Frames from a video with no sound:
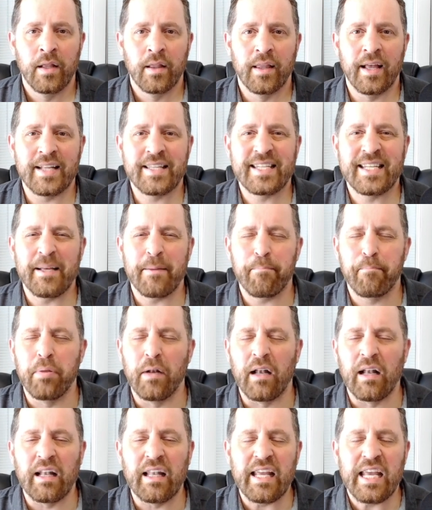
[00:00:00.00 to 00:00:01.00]
Let's
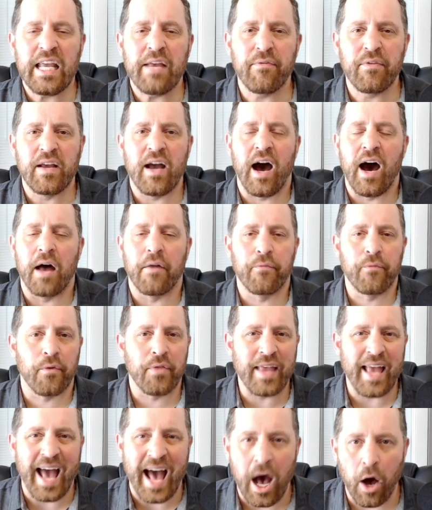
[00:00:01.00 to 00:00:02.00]
believe God for
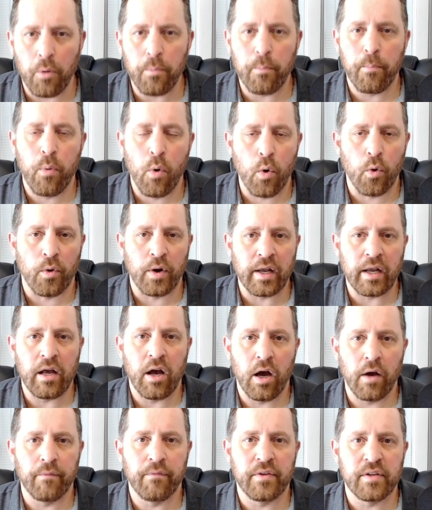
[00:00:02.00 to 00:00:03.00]
the outpouring
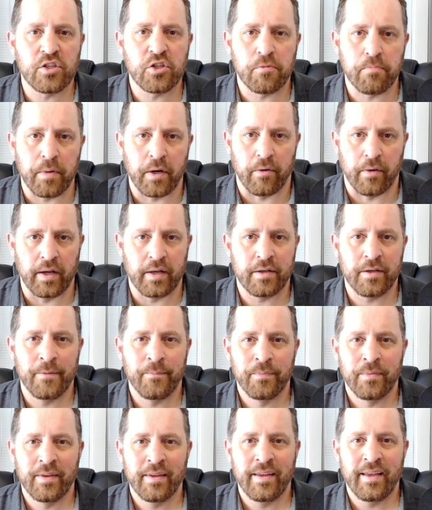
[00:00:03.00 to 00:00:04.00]
of the Spirit.
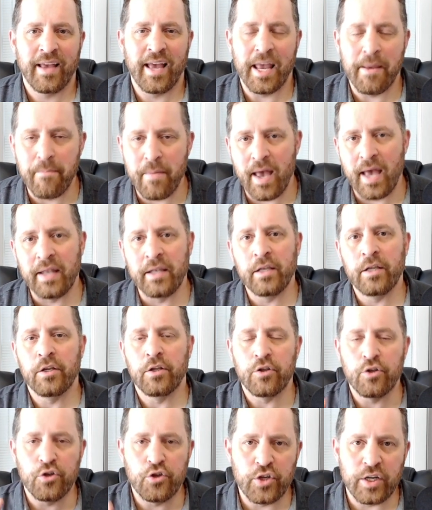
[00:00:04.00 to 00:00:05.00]
Amen.
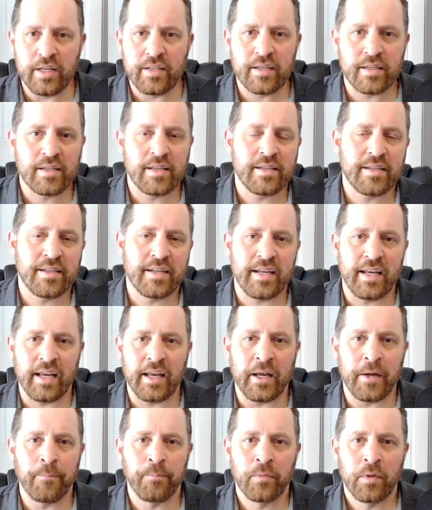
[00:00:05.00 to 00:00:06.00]
Jesus is
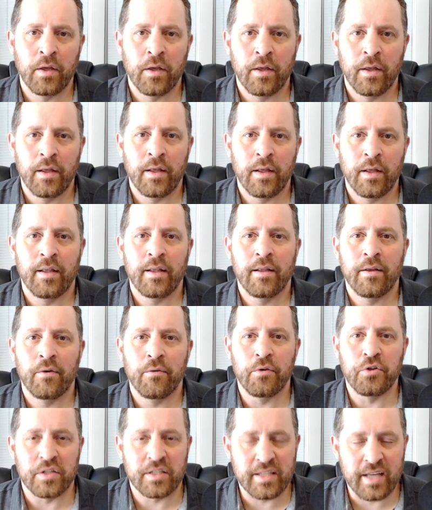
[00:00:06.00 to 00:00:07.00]
King.
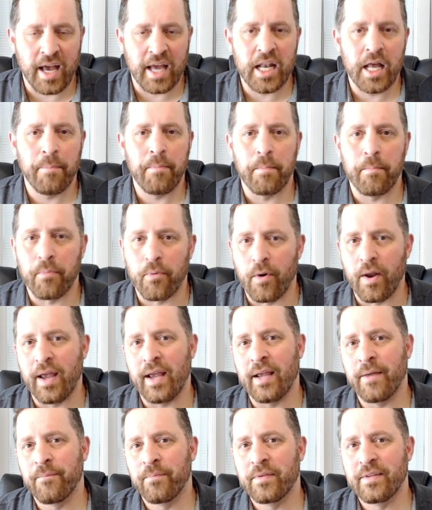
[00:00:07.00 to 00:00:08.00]
Would you sign up and
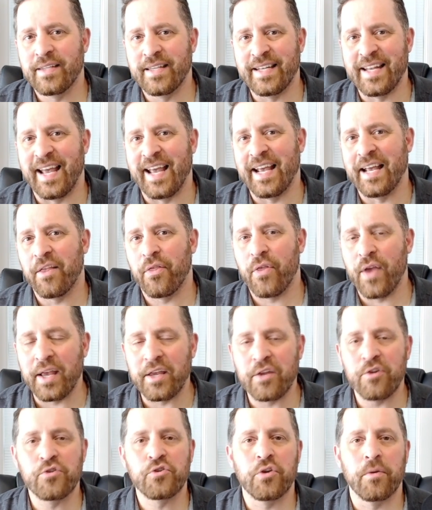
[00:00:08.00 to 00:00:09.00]
pray today?
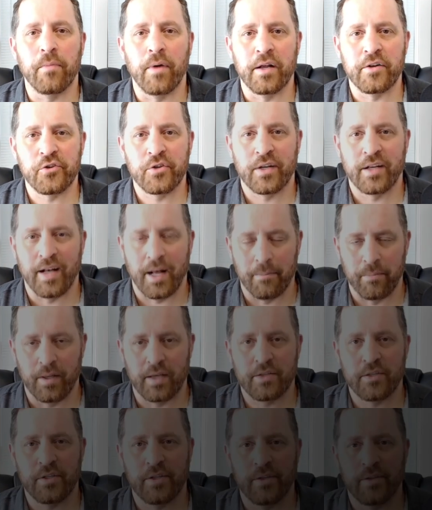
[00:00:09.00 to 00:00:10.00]
Thank you so much. God
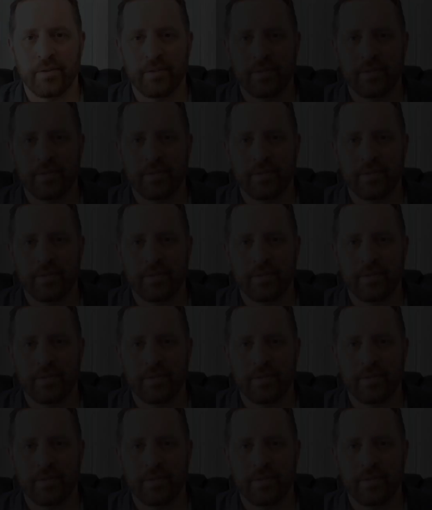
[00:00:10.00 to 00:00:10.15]
bless you.